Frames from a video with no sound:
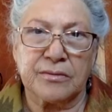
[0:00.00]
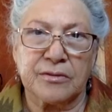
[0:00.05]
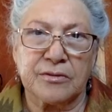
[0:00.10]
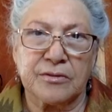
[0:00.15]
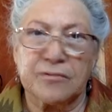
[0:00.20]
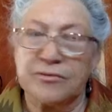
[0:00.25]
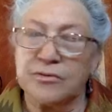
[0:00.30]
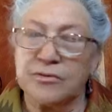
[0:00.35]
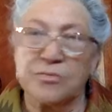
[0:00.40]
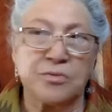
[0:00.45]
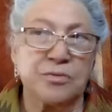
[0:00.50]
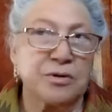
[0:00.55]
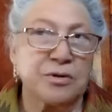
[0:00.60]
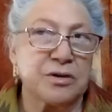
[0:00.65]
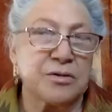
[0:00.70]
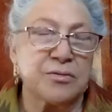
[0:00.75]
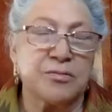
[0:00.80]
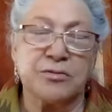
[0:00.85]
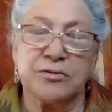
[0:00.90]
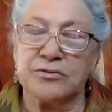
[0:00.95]
So
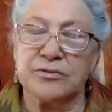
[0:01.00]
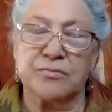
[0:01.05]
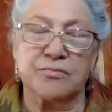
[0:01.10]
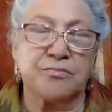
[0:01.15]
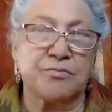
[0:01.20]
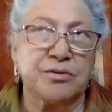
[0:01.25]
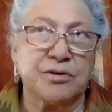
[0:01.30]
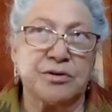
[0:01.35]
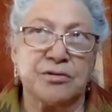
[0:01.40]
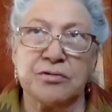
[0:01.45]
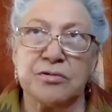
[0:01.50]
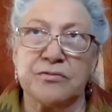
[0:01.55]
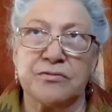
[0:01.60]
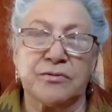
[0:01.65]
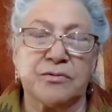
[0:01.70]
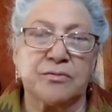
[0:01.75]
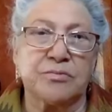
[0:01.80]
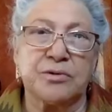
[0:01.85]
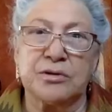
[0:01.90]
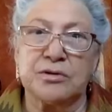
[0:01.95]
it was a
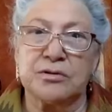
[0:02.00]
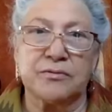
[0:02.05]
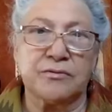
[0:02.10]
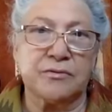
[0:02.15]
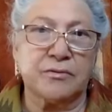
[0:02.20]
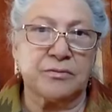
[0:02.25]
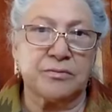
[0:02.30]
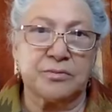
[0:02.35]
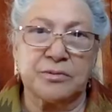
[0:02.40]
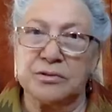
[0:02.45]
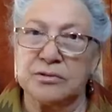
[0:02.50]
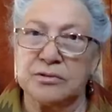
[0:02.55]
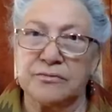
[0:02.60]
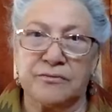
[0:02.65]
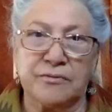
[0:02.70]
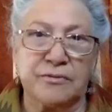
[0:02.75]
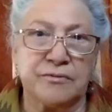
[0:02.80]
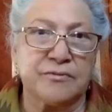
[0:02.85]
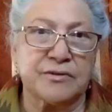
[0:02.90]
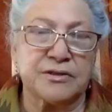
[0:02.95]
beautiful, beautiful,
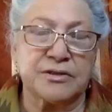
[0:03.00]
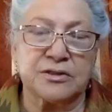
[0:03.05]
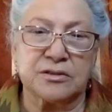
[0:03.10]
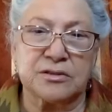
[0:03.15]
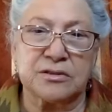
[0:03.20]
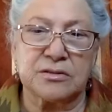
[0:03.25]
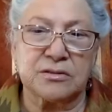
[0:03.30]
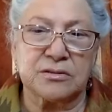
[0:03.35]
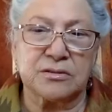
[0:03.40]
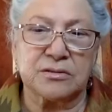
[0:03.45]
beautiful vision.